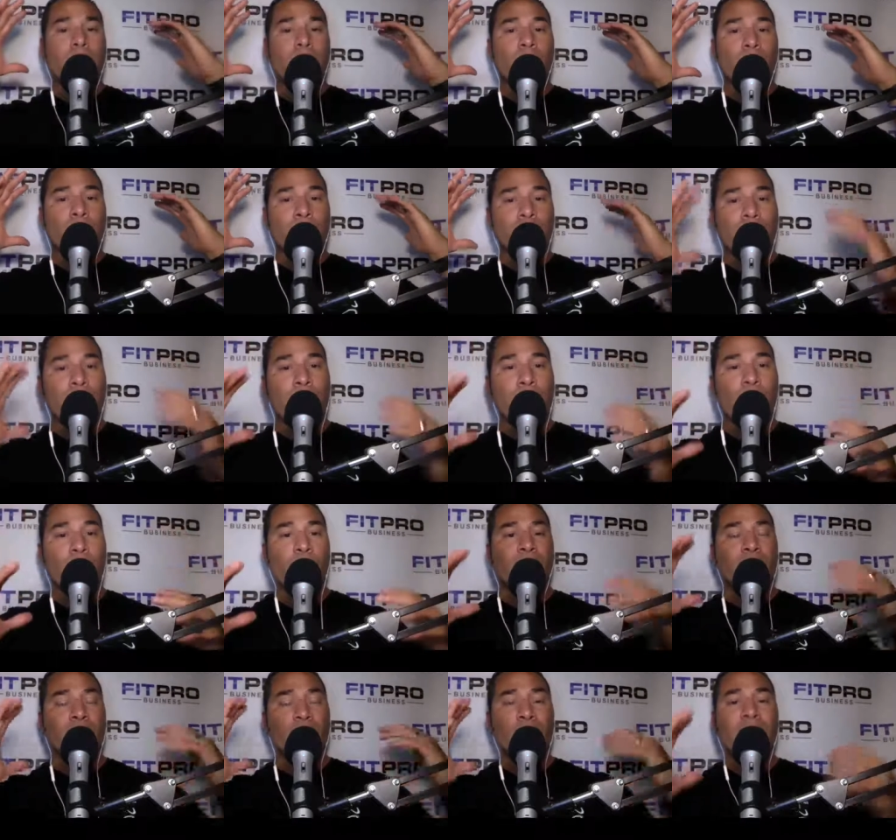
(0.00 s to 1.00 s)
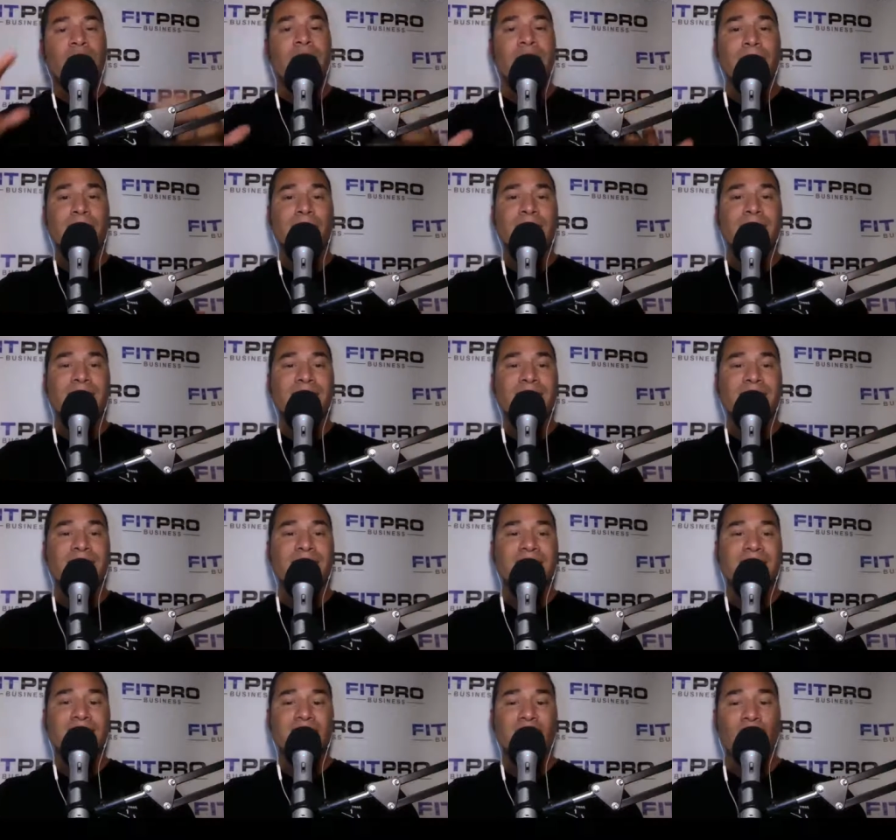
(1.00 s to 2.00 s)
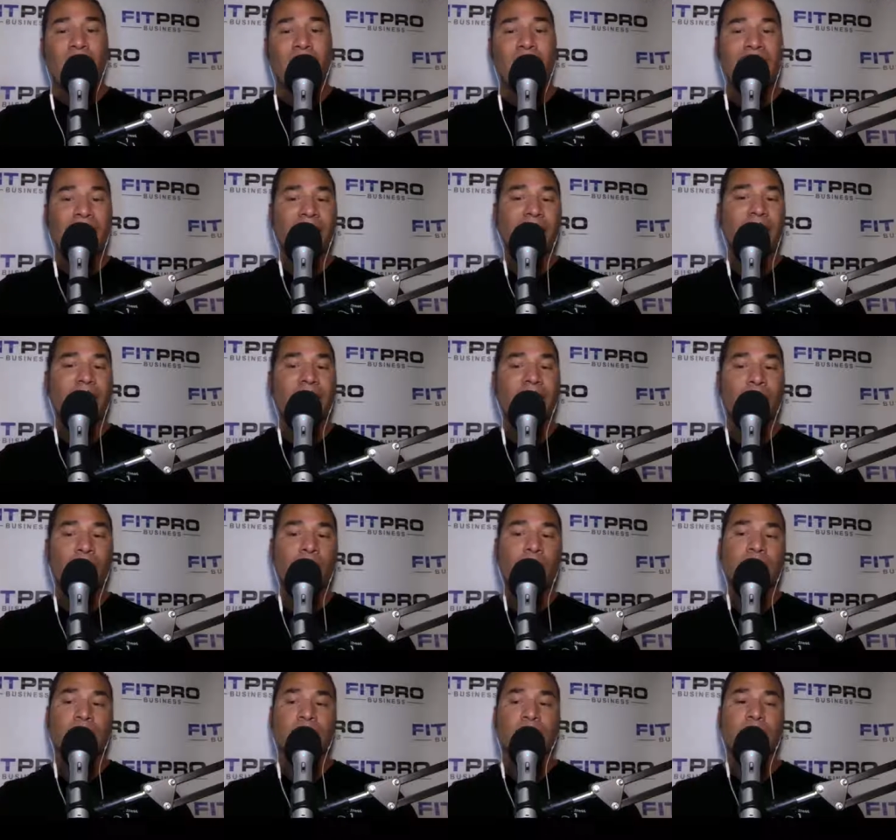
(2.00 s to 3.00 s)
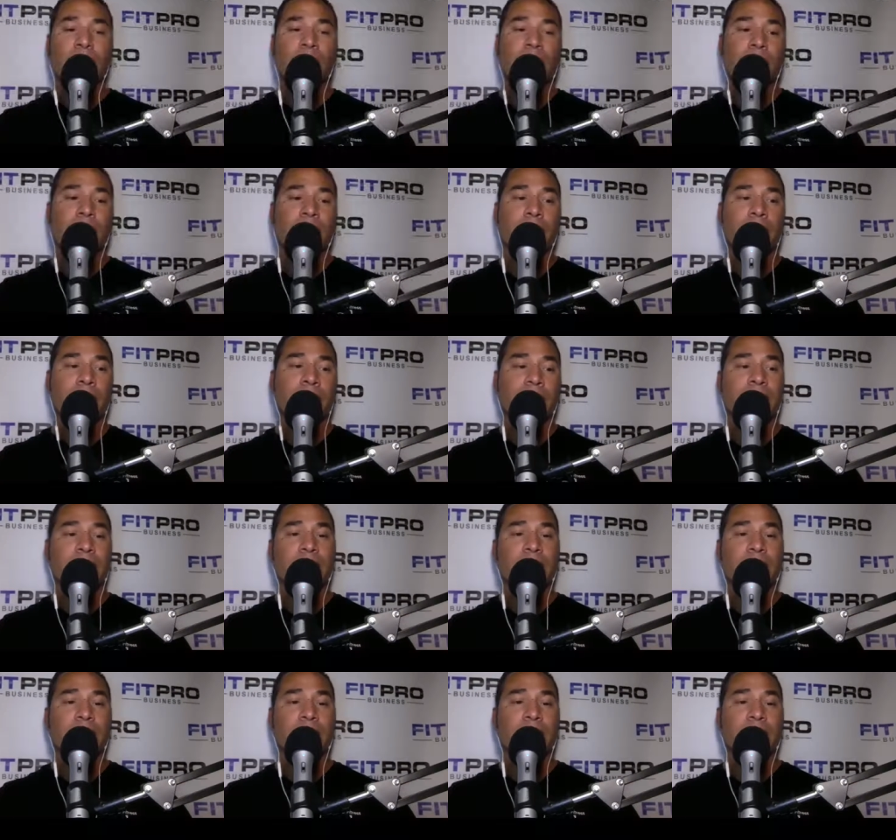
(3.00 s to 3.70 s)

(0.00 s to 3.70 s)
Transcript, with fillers: remember, when you're running a business, you have to focus on the numbers.